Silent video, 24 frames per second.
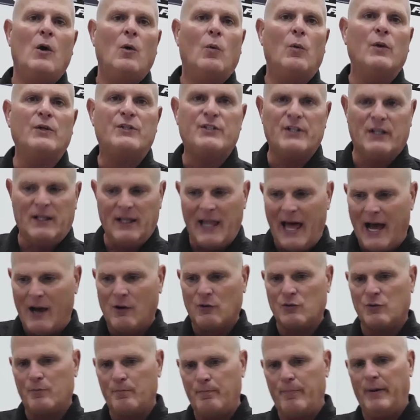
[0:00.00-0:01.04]
which
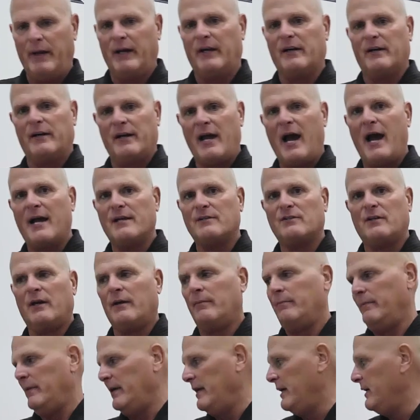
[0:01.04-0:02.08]
allows bigger guys like
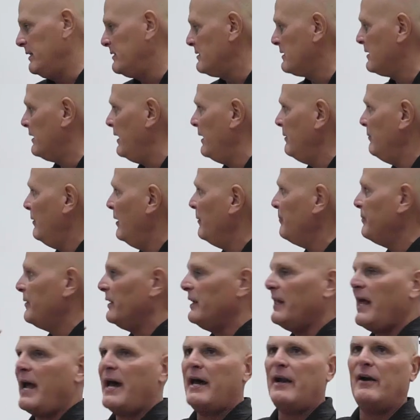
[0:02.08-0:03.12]
me to climb up the
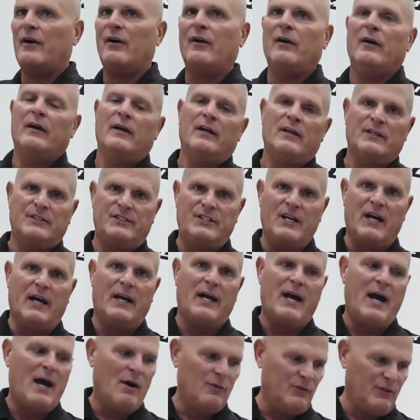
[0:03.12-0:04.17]
ladder, check
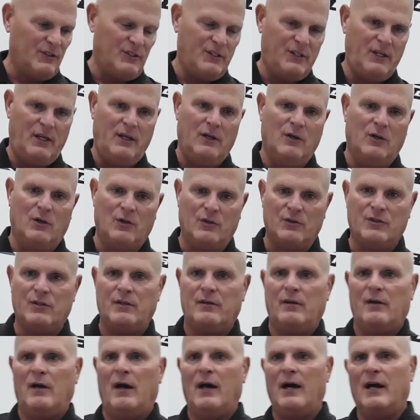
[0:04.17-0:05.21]
out the seals,
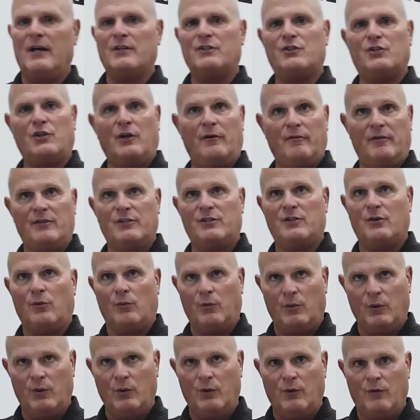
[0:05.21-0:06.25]
service the
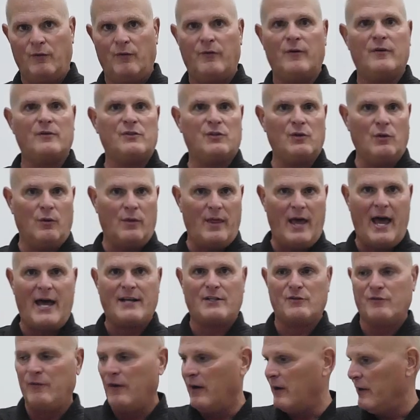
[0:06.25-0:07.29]
roof. So
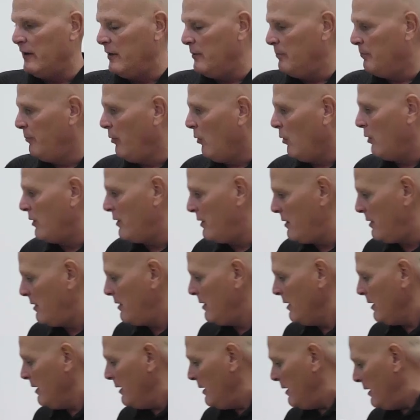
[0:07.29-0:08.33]
that's very important.
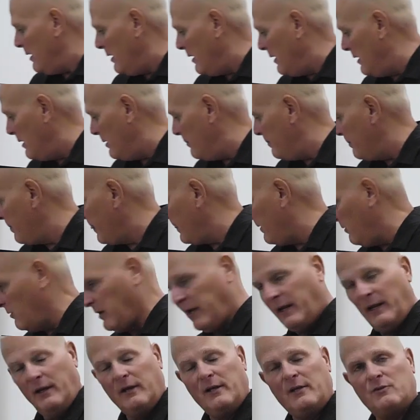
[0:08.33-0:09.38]
And
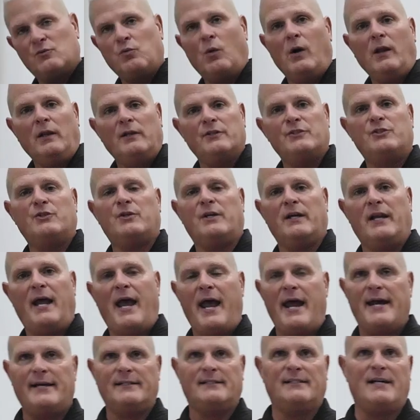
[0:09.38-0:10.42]
as well as you can
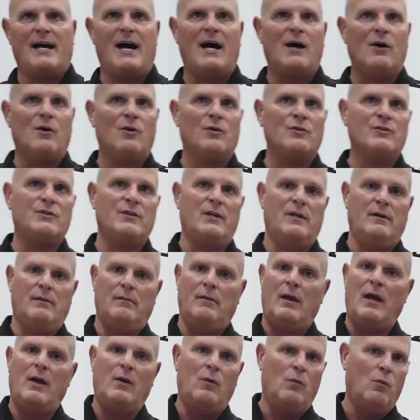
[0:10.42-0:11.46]
hang towels and
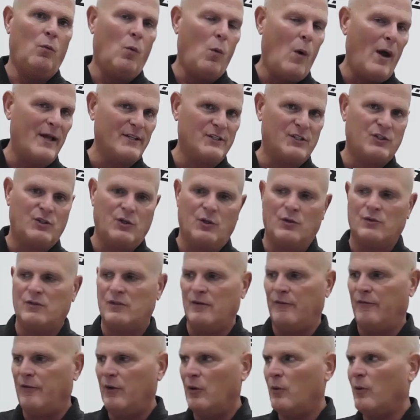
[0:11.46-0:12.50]
wetsuits
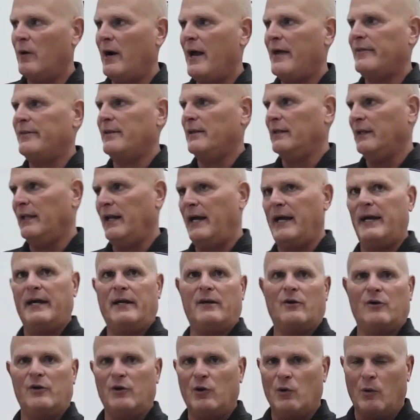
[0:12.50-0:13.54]
if you were at the
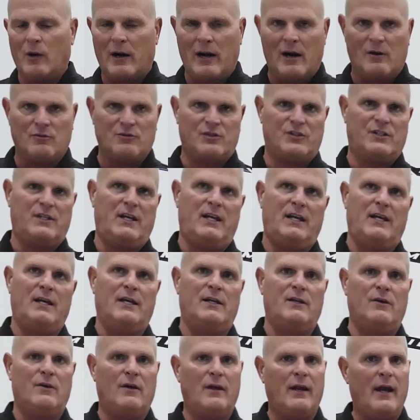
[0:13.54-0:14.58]
lake or you were out
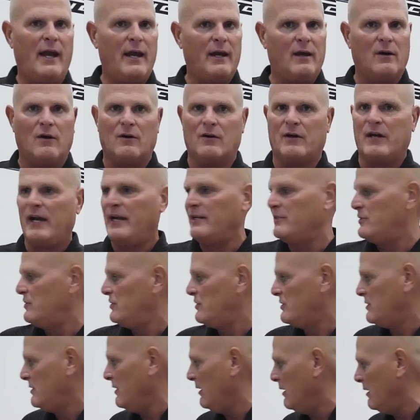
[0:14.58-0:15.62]
skiing. You can hang all kinds of
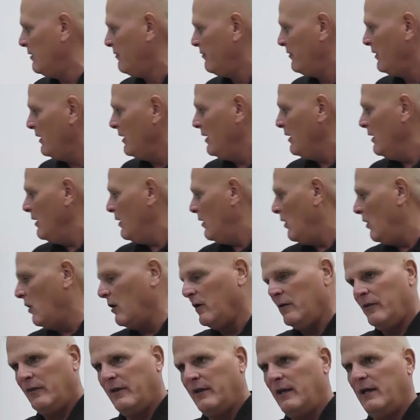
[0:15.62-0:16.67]
stuff
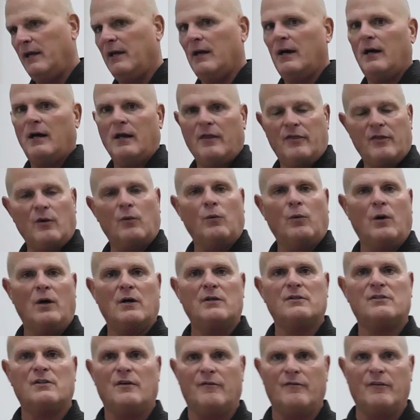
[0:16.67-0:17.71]
on the
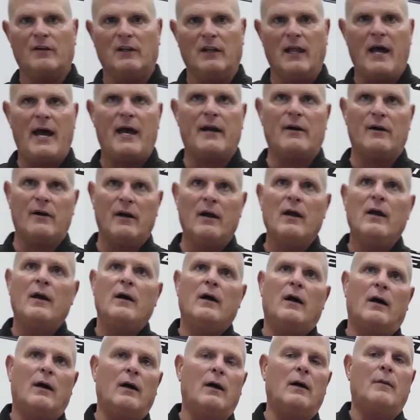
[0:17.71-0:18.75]
rungs of the ladder.
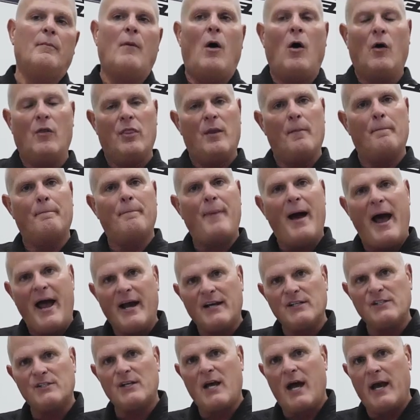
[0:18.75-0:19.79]
On the
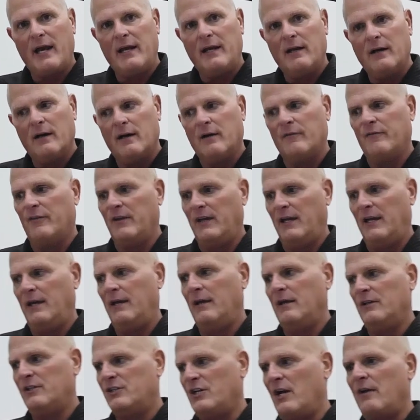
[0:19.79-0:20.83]
back side of
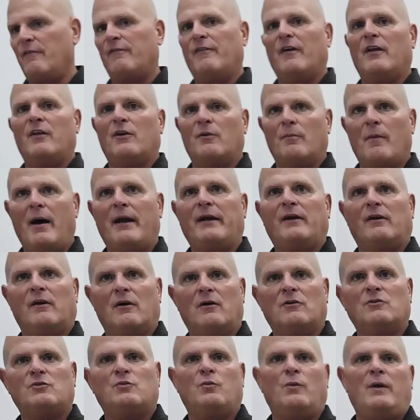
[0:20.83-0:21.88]
the Jayfeather
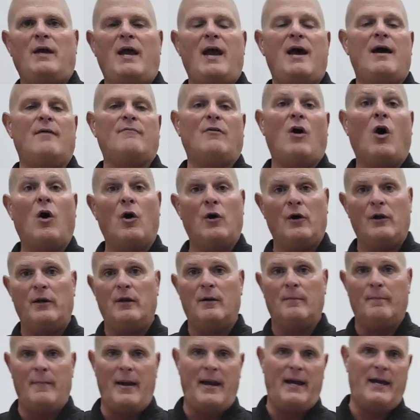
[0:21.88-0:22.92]
micros, we have
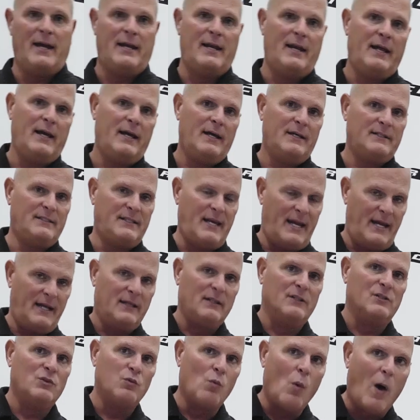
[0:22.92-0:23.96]
on-demand
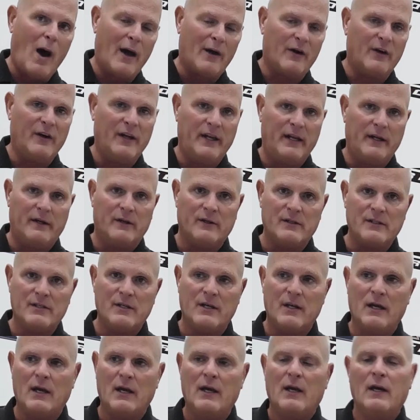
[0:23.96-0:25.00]
tankless water heaters.
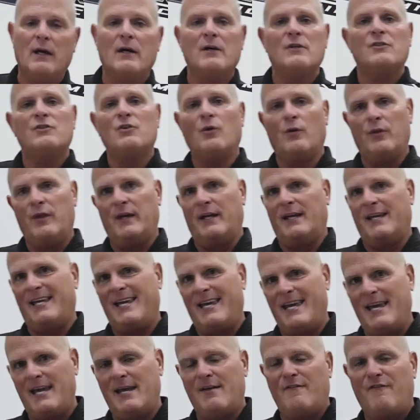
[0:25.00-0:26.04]
So the
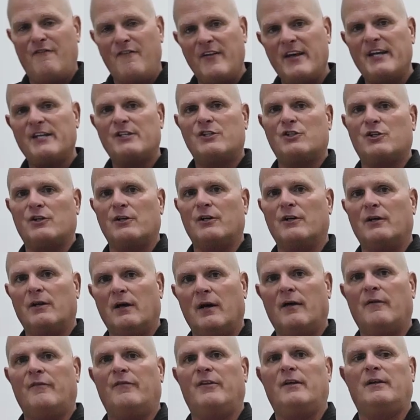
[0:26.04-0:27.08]
key feature
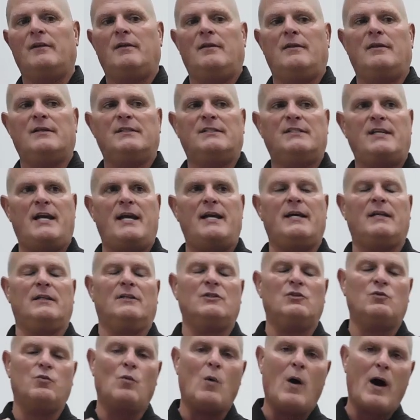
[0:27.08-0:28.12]
of the
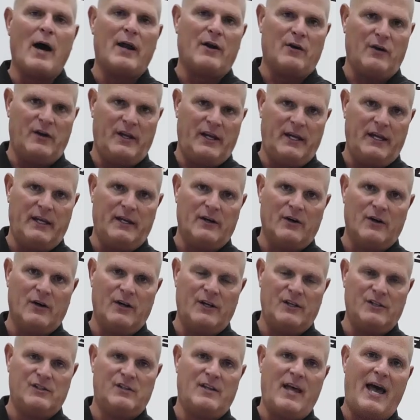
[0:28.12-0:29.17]
tankless water heater
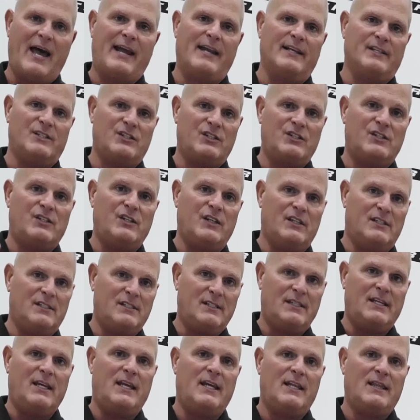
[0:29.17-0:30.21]
is that it's
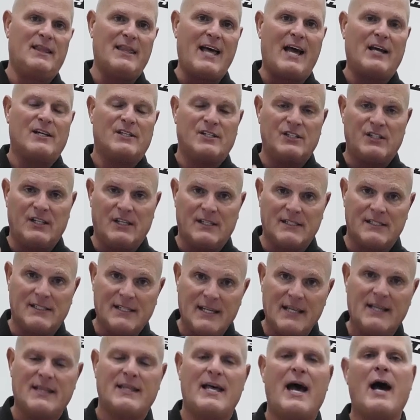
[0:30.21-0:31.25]

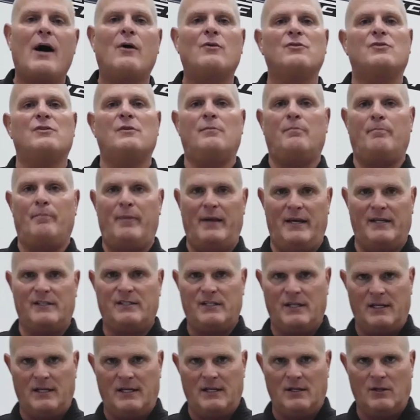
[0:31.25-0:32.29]
60,000
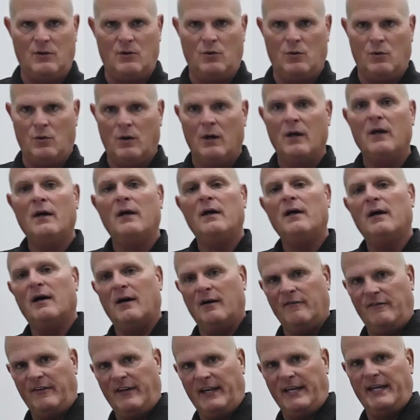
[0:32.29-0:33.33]
BTU
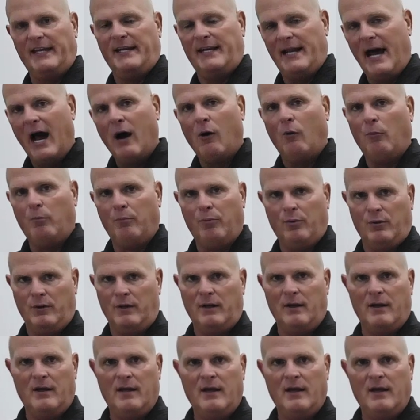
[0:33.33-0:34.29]
of heat output.